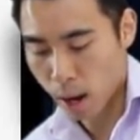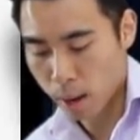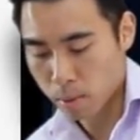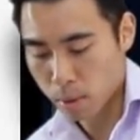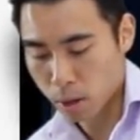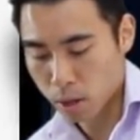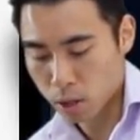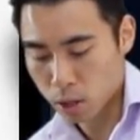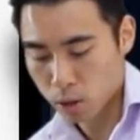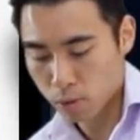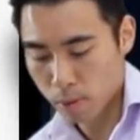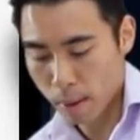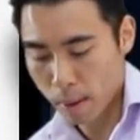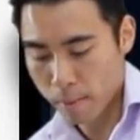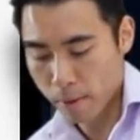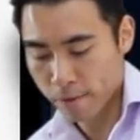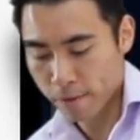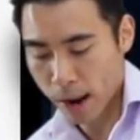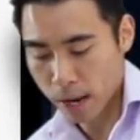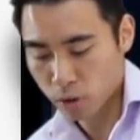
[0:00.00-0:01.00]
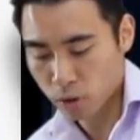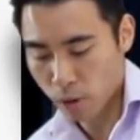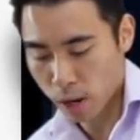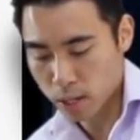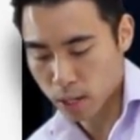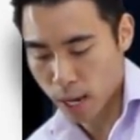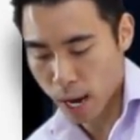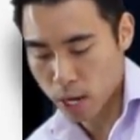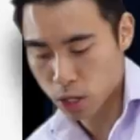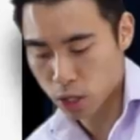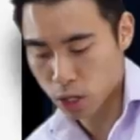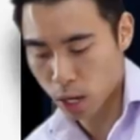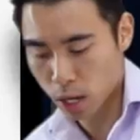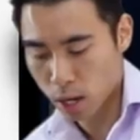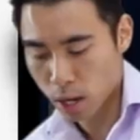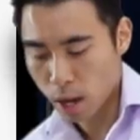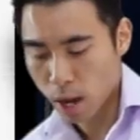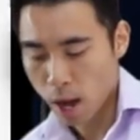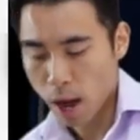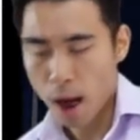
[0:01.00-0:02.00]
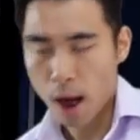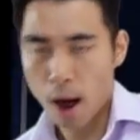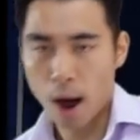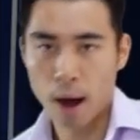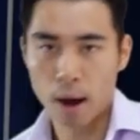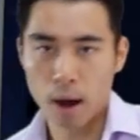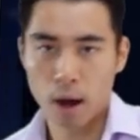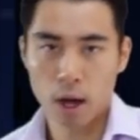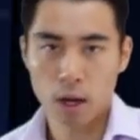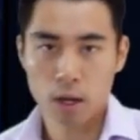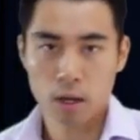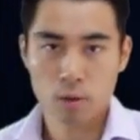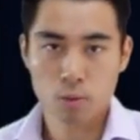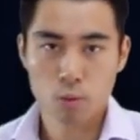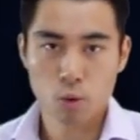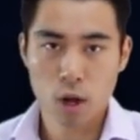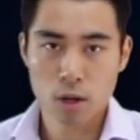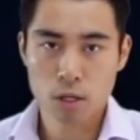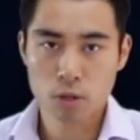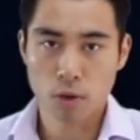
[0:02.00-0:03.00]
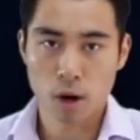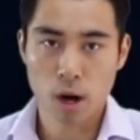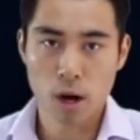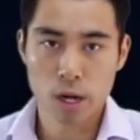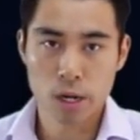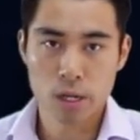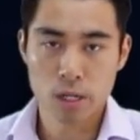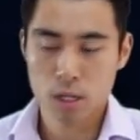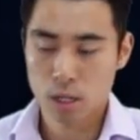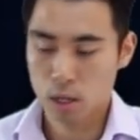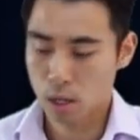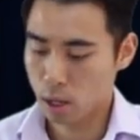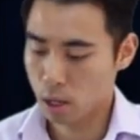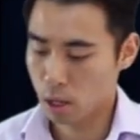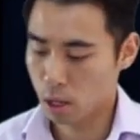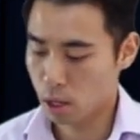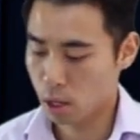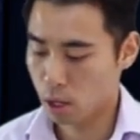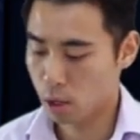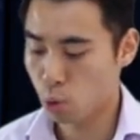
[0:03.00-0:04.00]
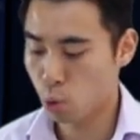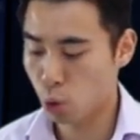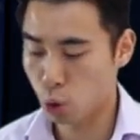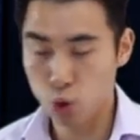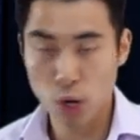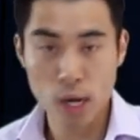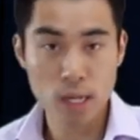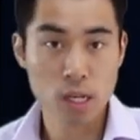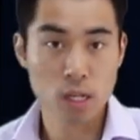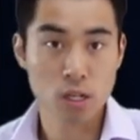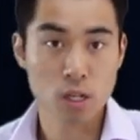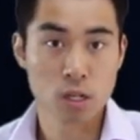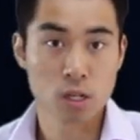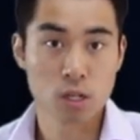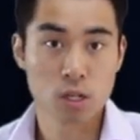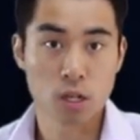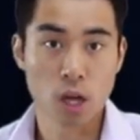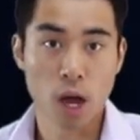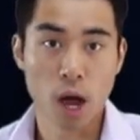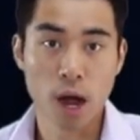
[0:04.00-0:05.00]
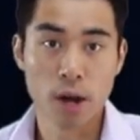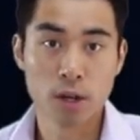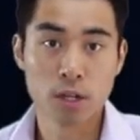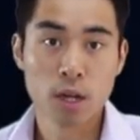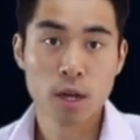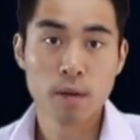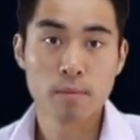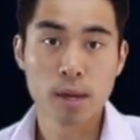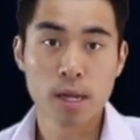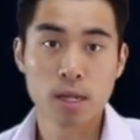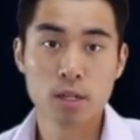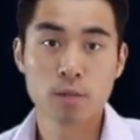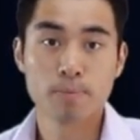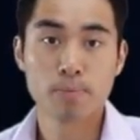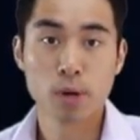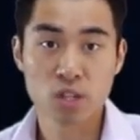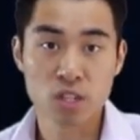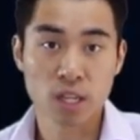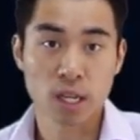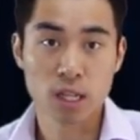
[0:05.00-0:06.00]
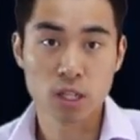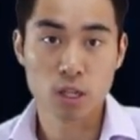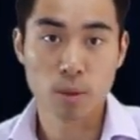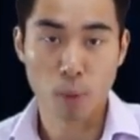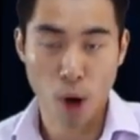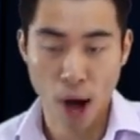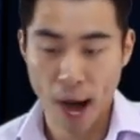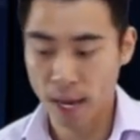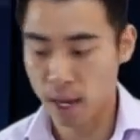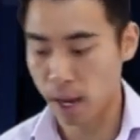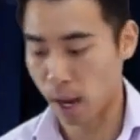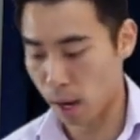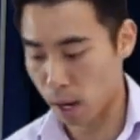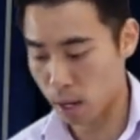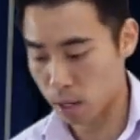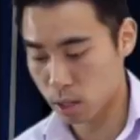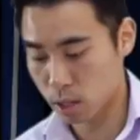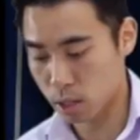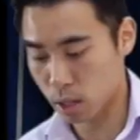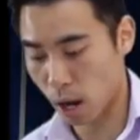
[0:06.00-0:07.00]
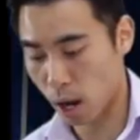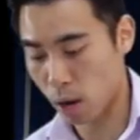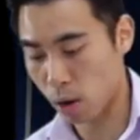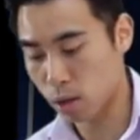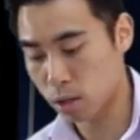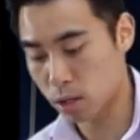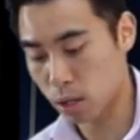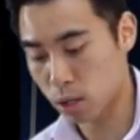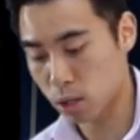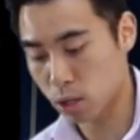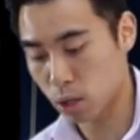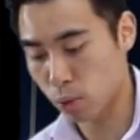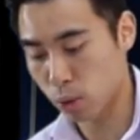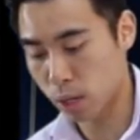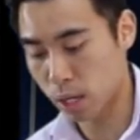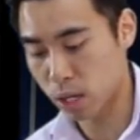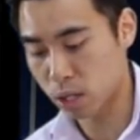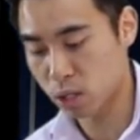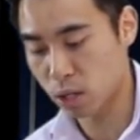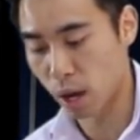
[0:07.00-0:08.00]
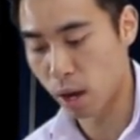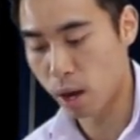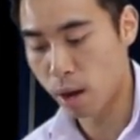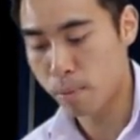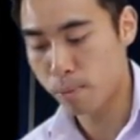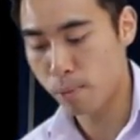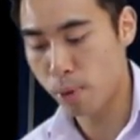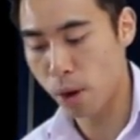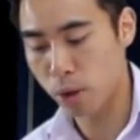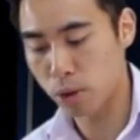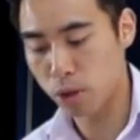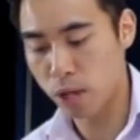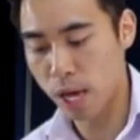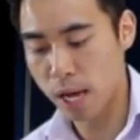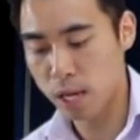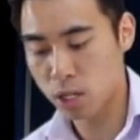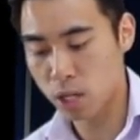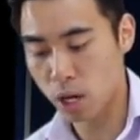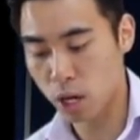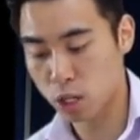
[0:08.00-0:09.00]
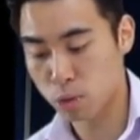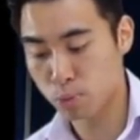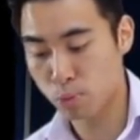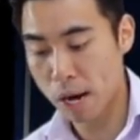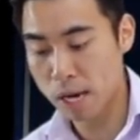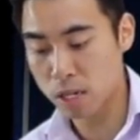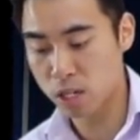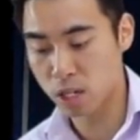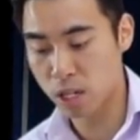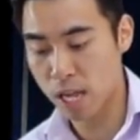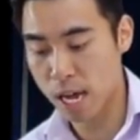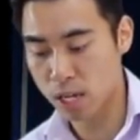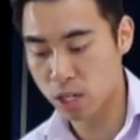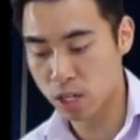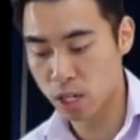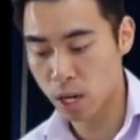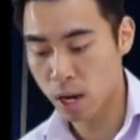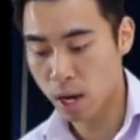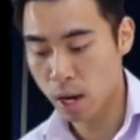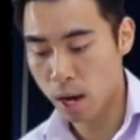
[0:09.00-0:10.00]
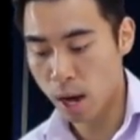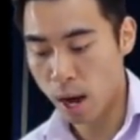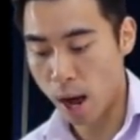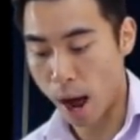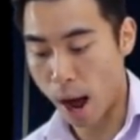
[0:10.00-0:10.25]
And just remember, factorisation, as far as quadratics are concerned, means putting into brackets. So essentially we need to put this, express this